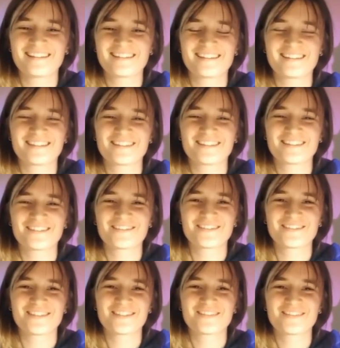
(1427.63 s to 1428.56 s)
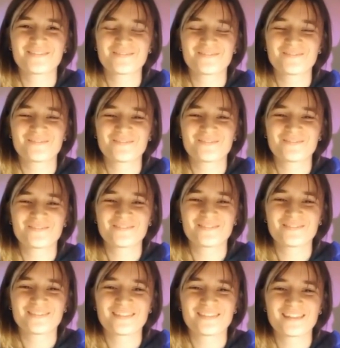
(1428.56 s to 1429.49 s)
That's so good.
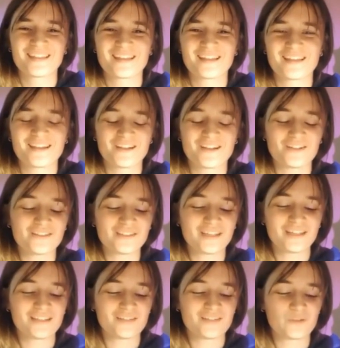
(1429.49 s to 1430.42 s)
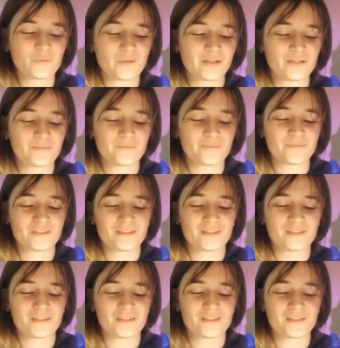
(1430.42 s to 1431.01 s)
Okay, super.